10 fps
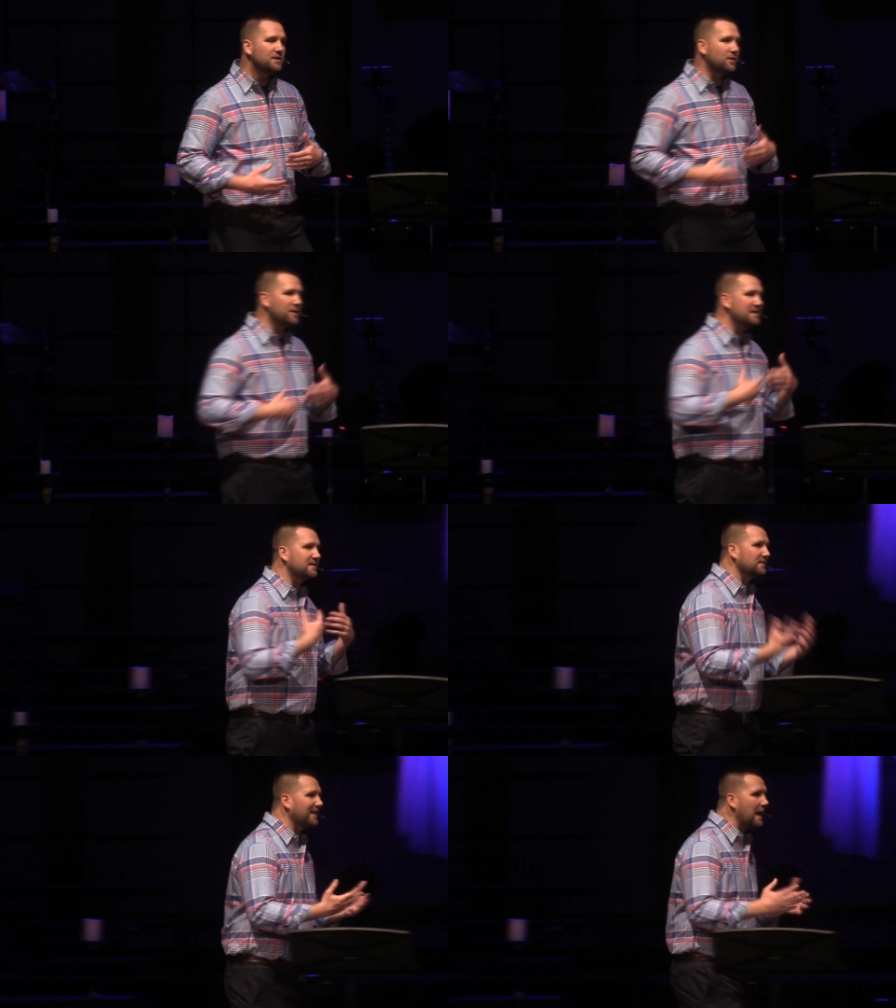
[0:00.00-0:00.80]
so these
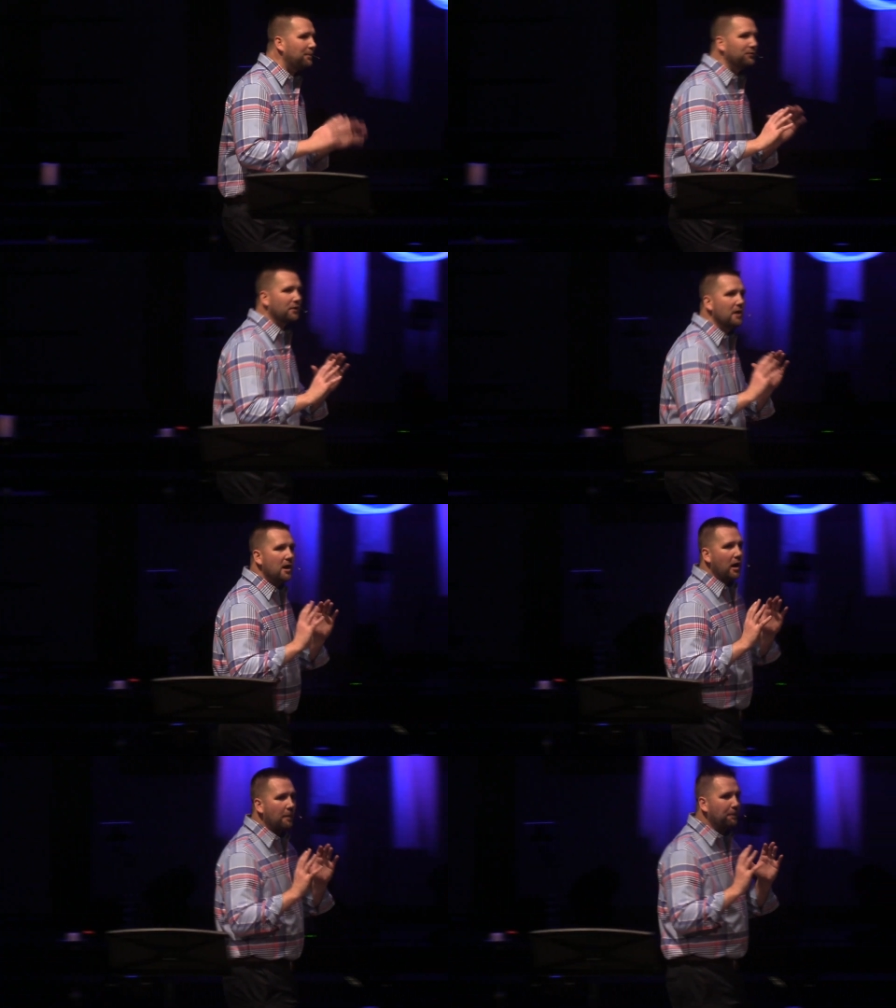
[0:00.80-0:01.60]
disciples are,
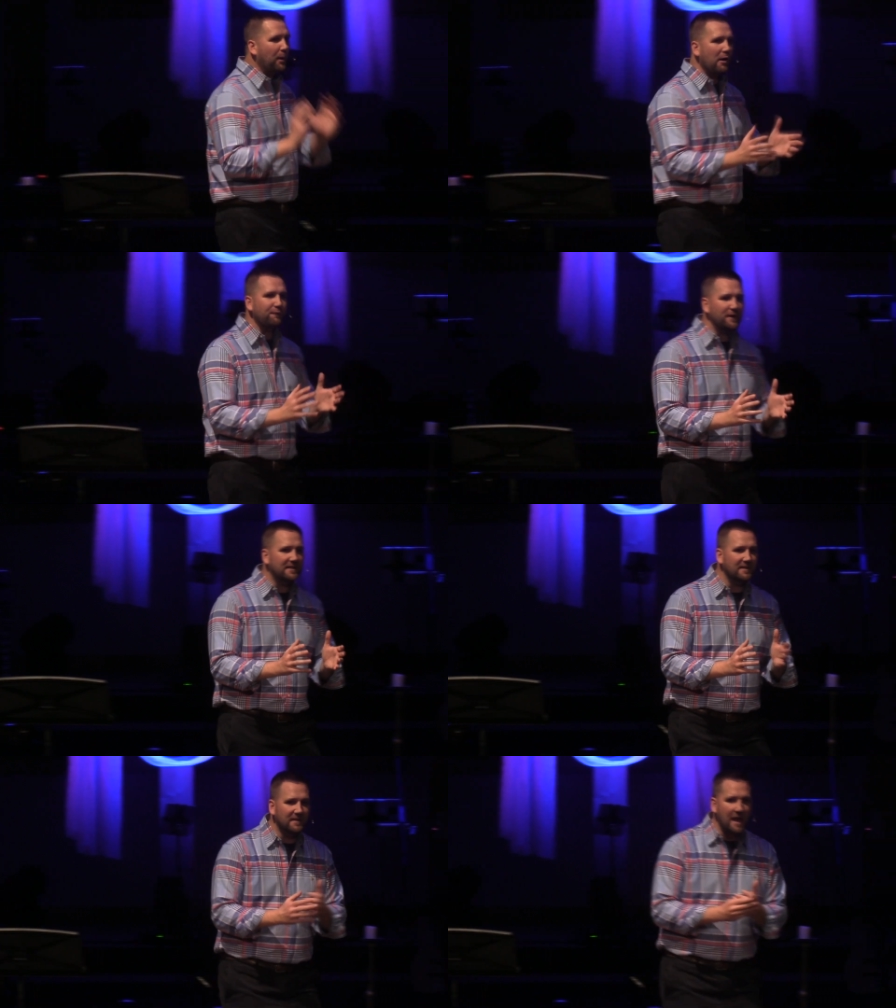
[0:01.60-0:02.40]
are perfect
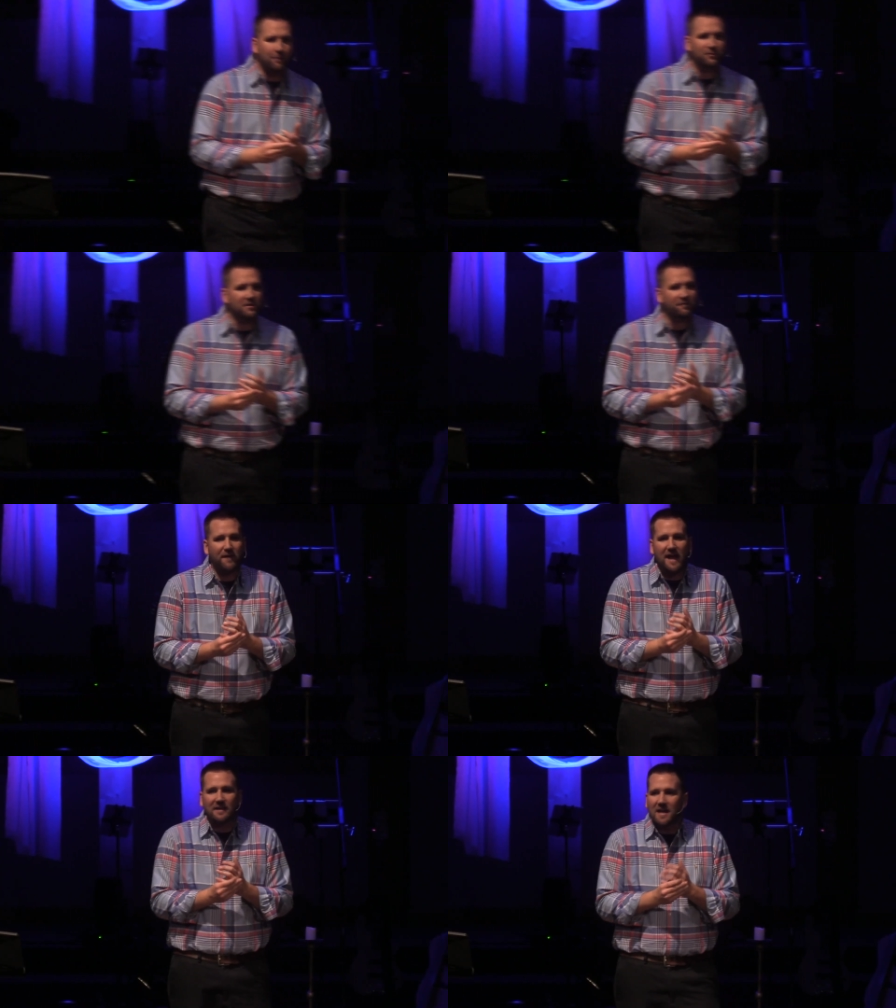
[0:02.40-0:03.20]
examples of the
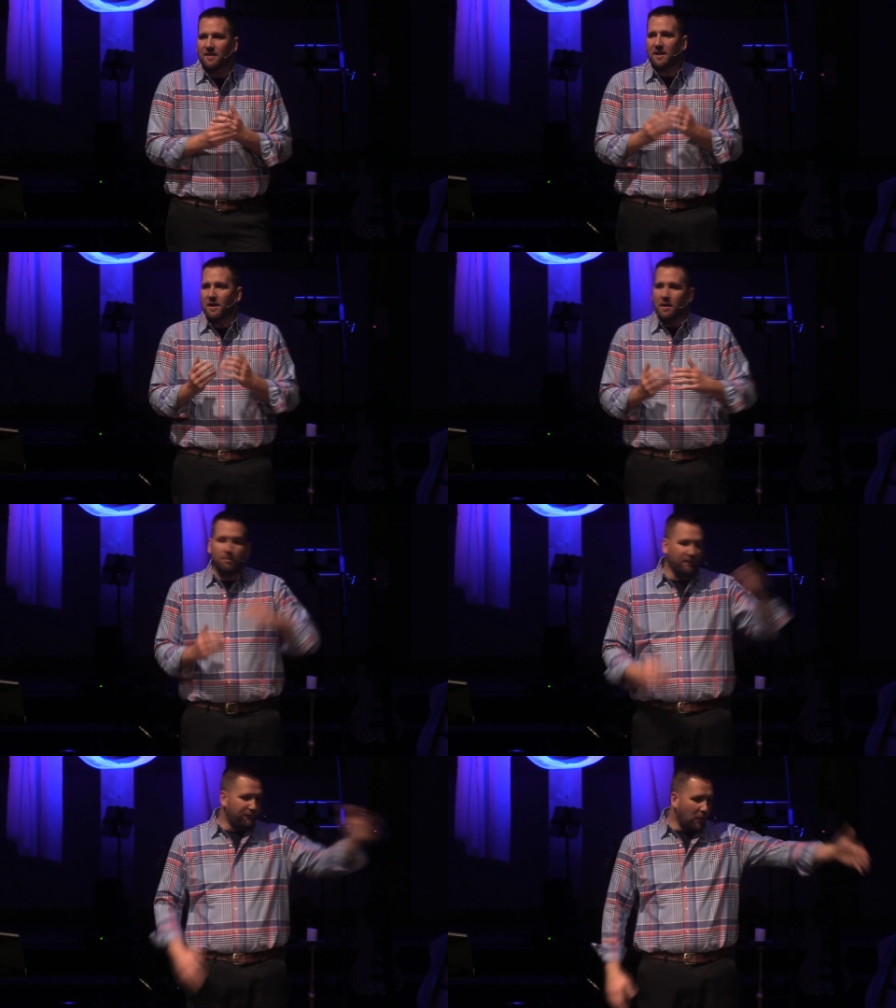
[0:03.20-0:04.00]
fact that
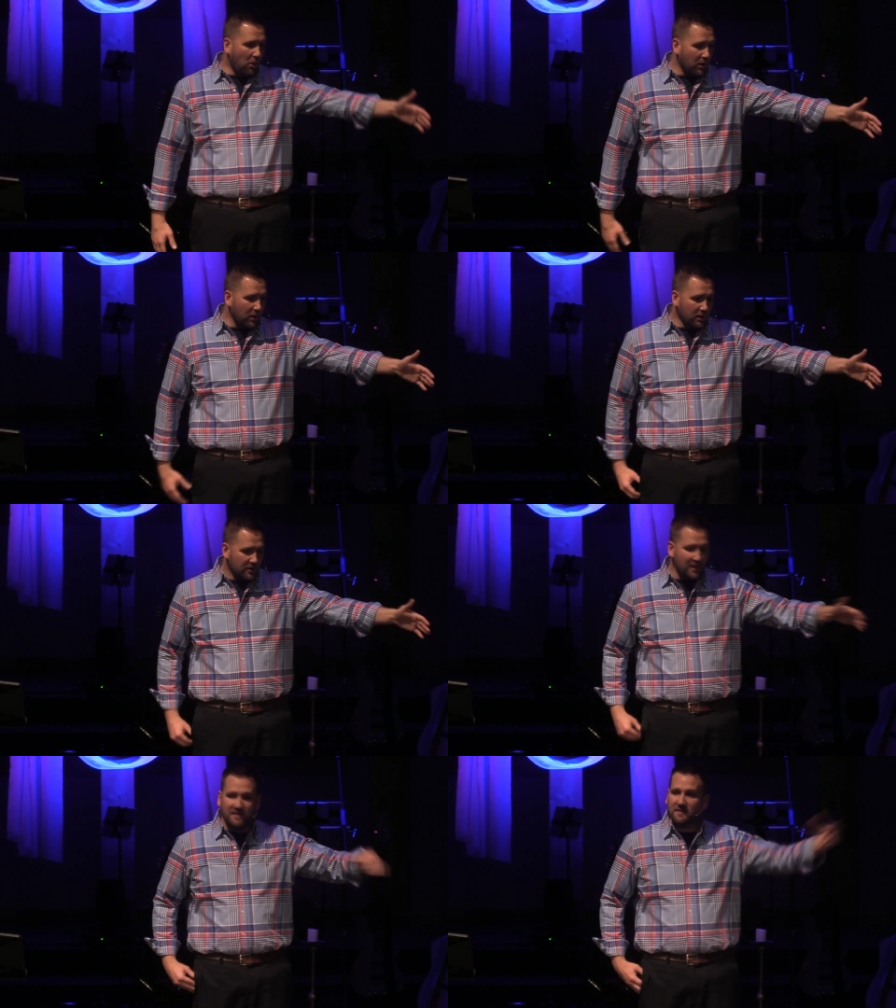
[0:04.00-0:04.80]
before
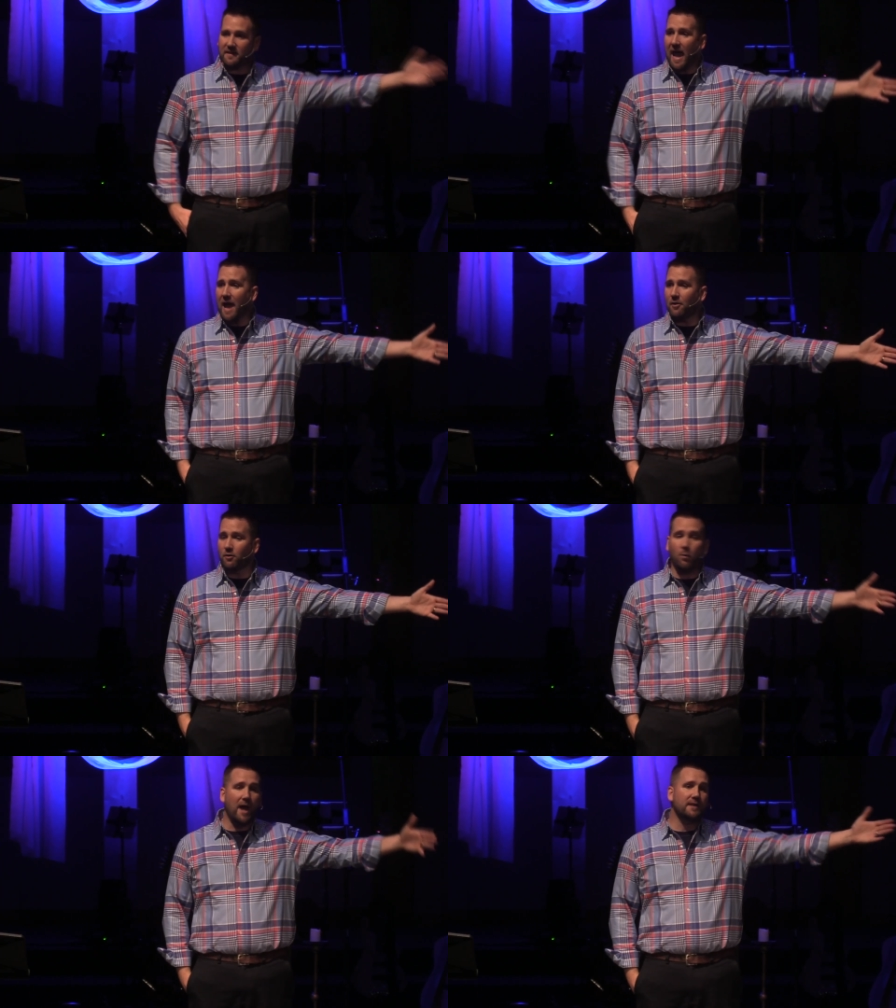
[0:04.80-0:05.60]
they
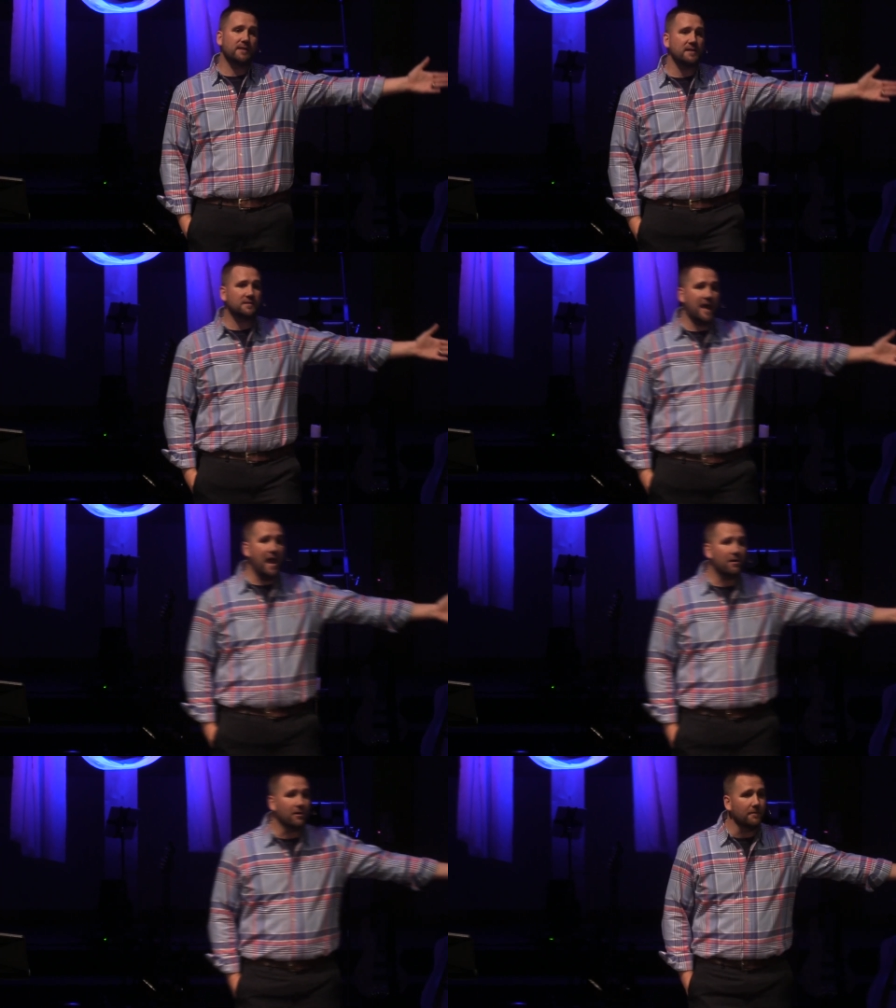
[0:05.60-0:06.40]
scattered. Why did they
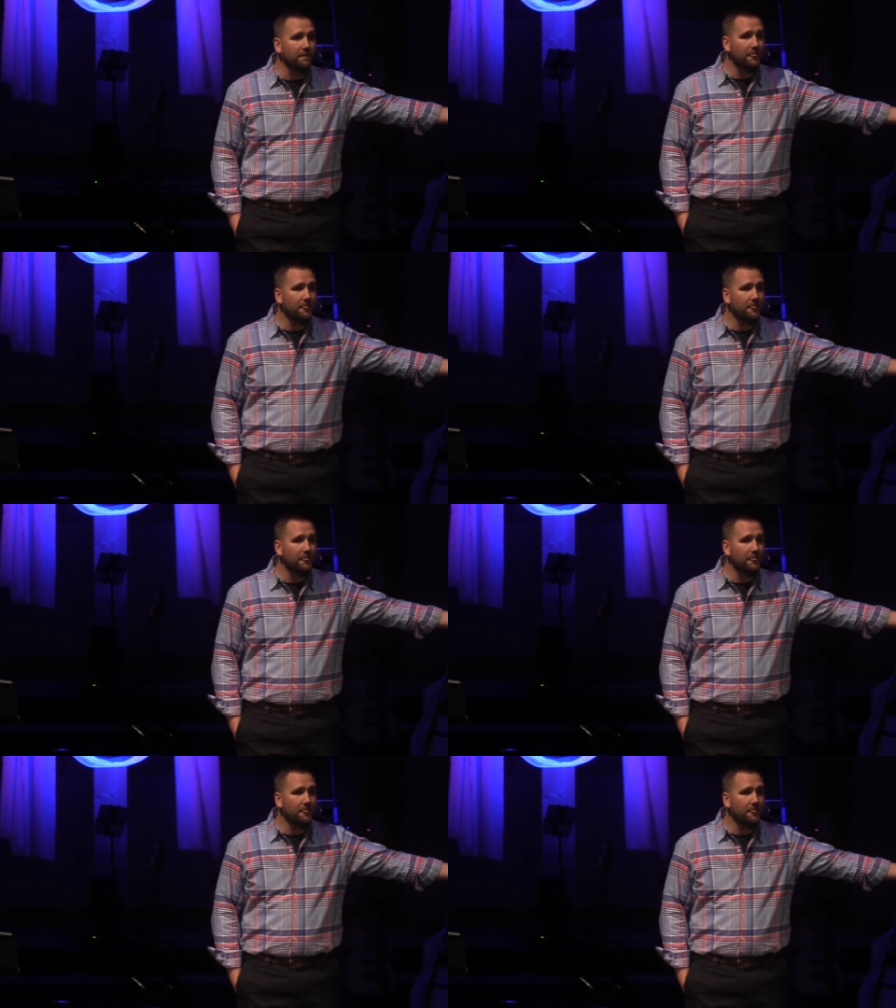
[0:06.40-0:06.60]
scatter?